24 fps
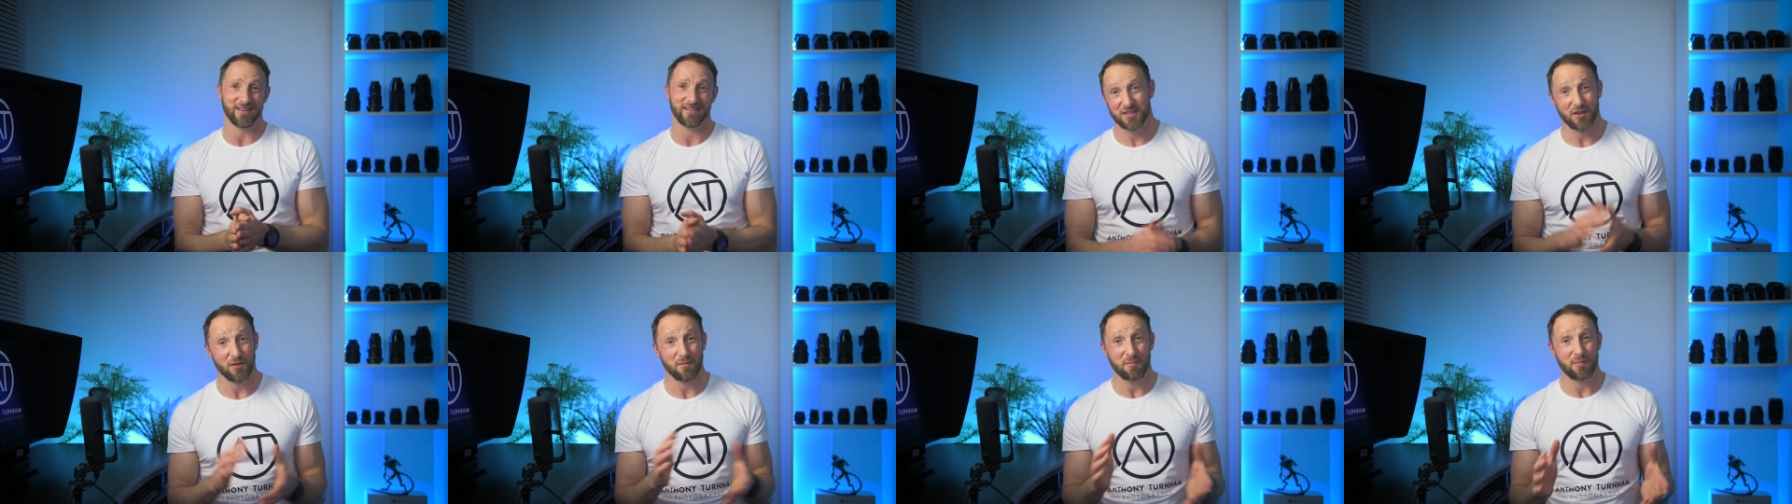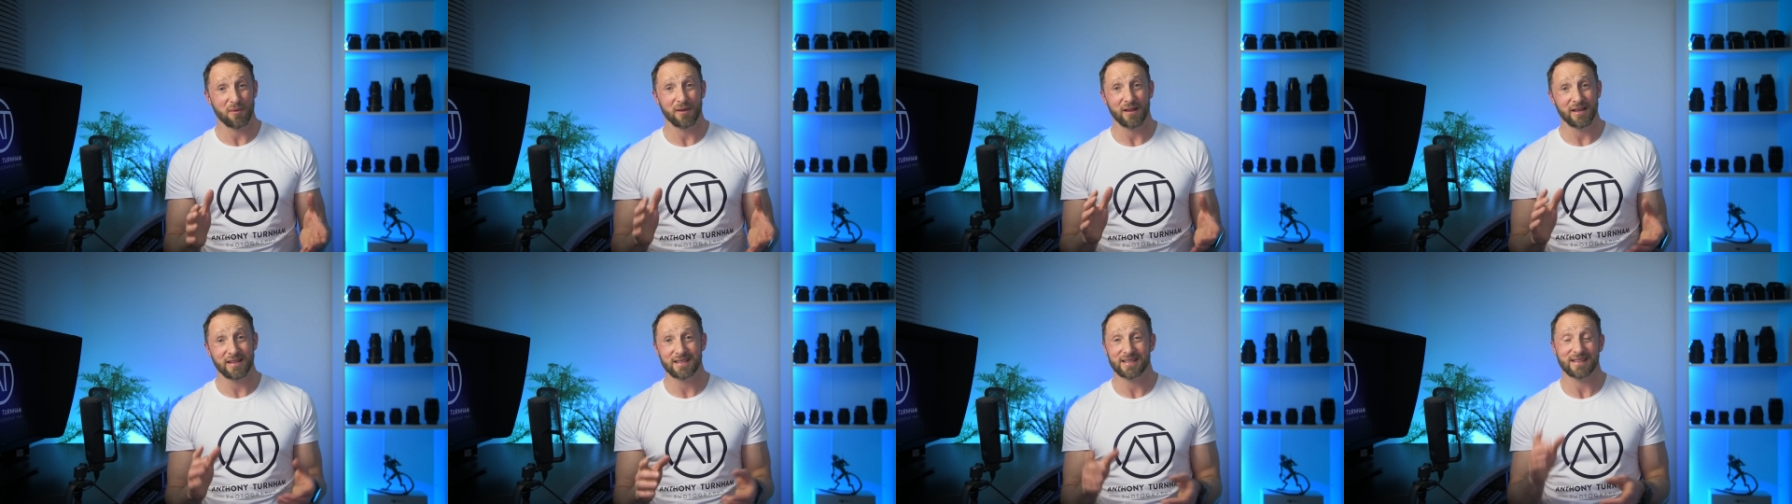So,
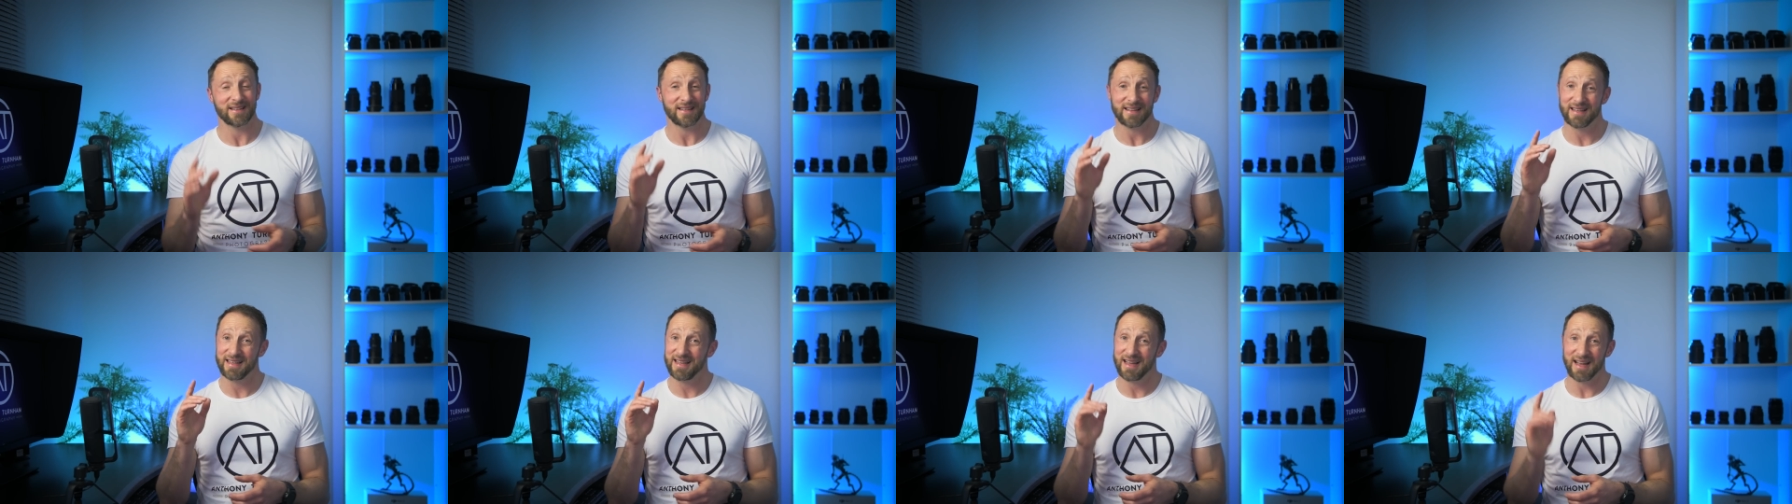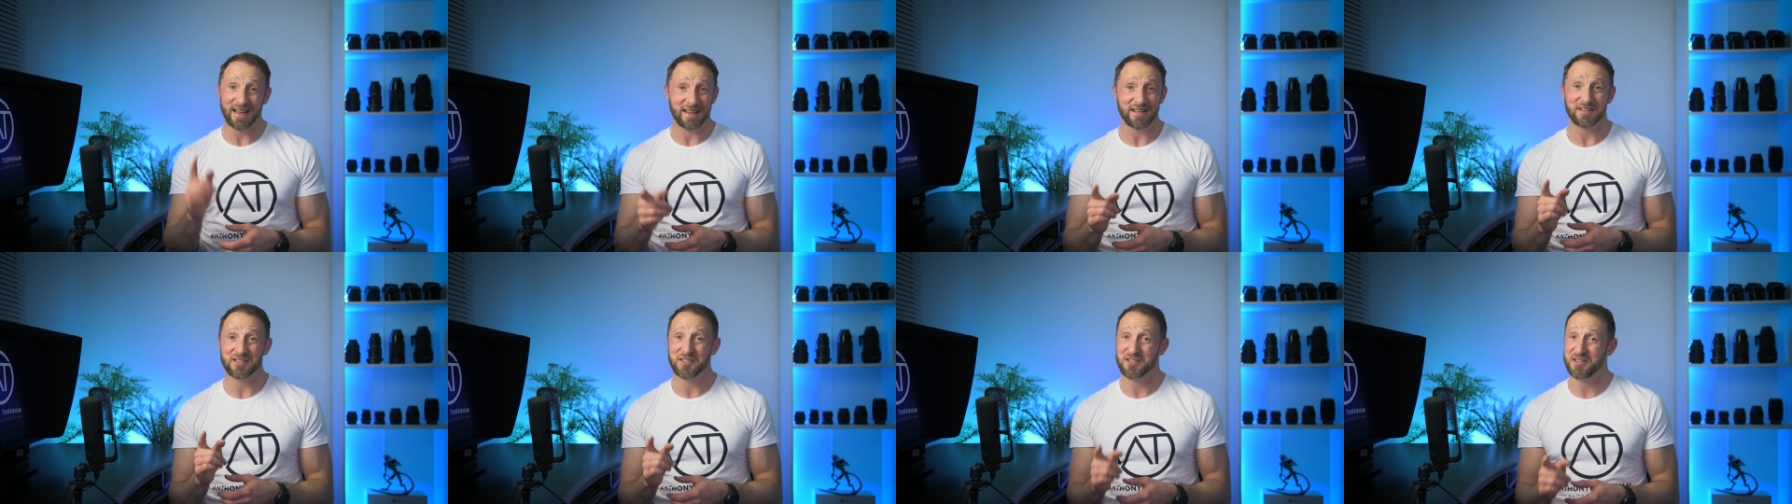blatantly,
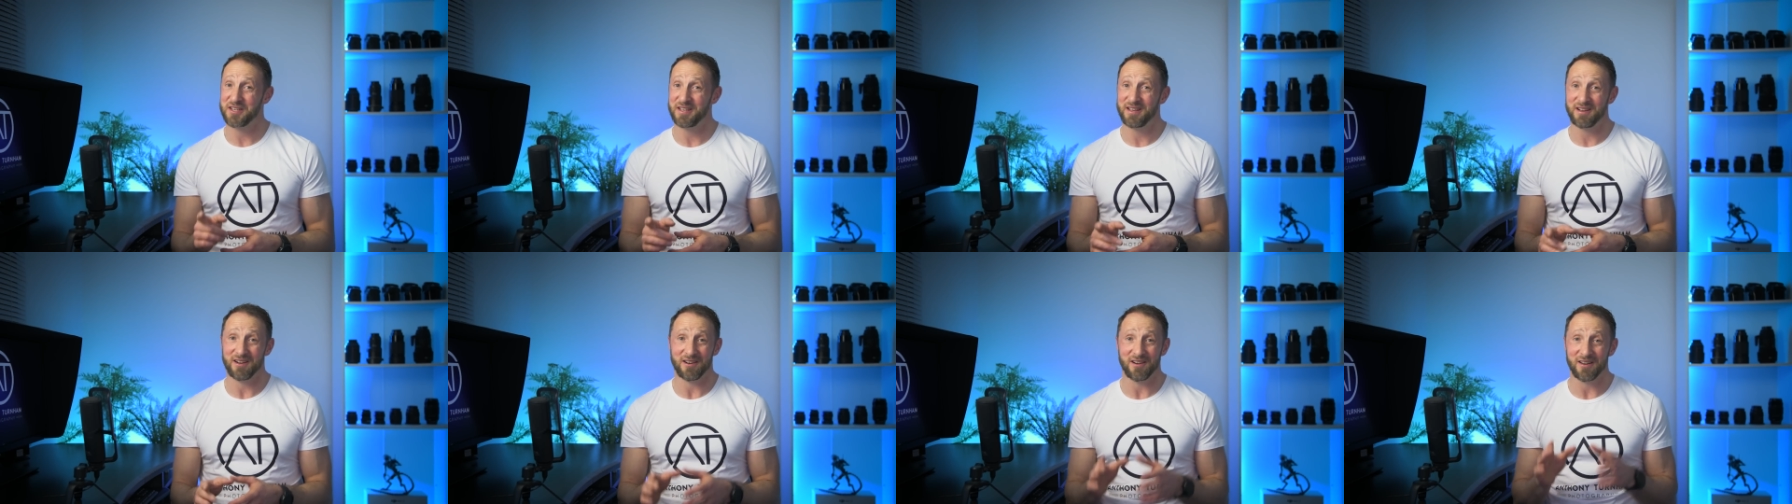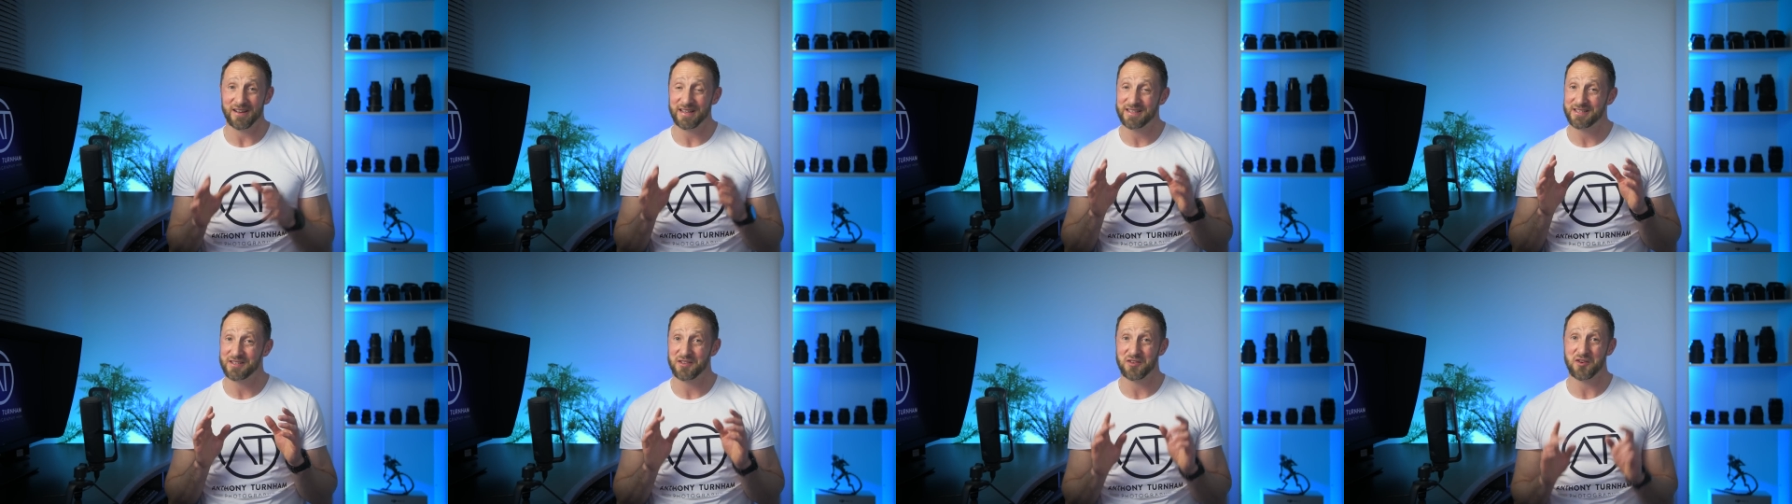HDR
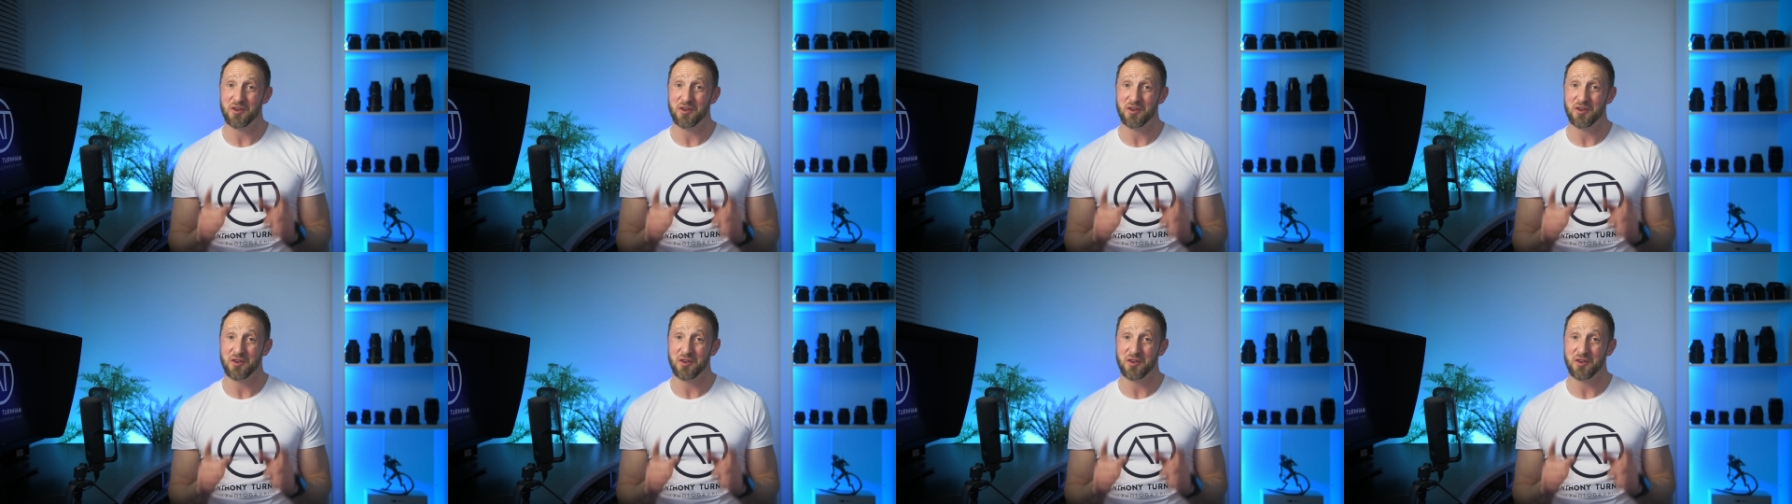is